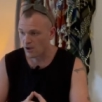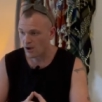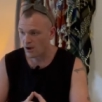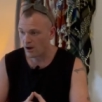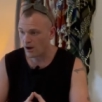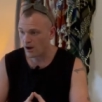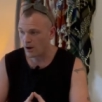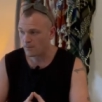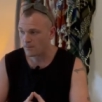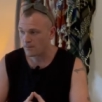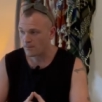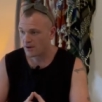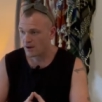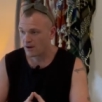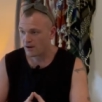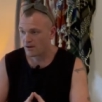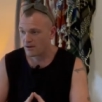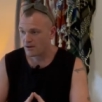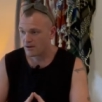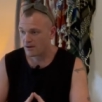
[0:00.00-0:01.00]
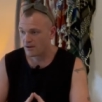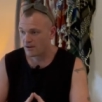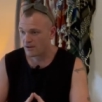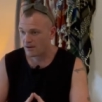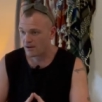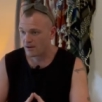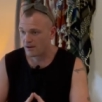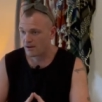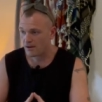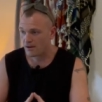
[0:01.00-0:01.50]
Um,
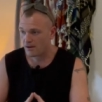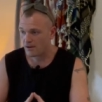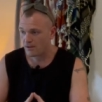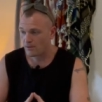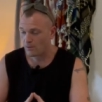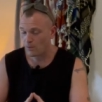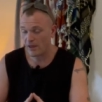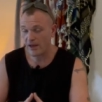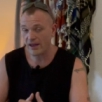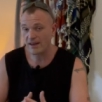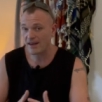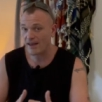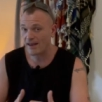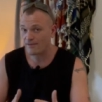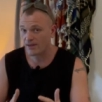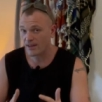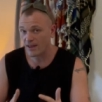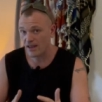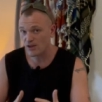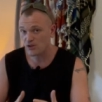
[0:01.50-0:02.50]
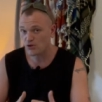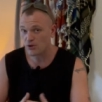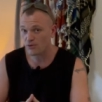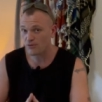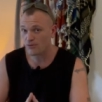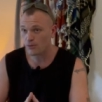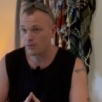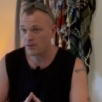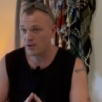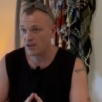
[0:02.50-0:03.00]
land navigation
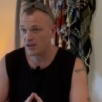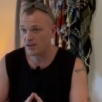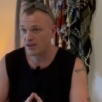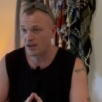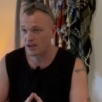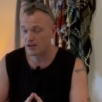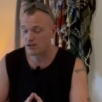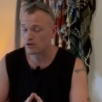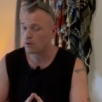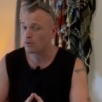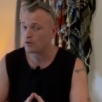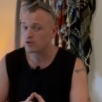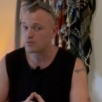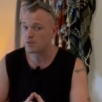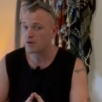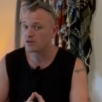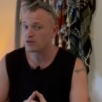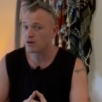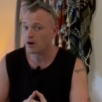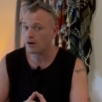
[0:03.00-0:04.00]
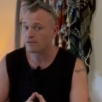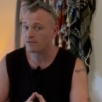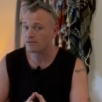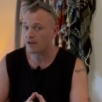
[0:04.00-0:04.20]
for me has always been tough.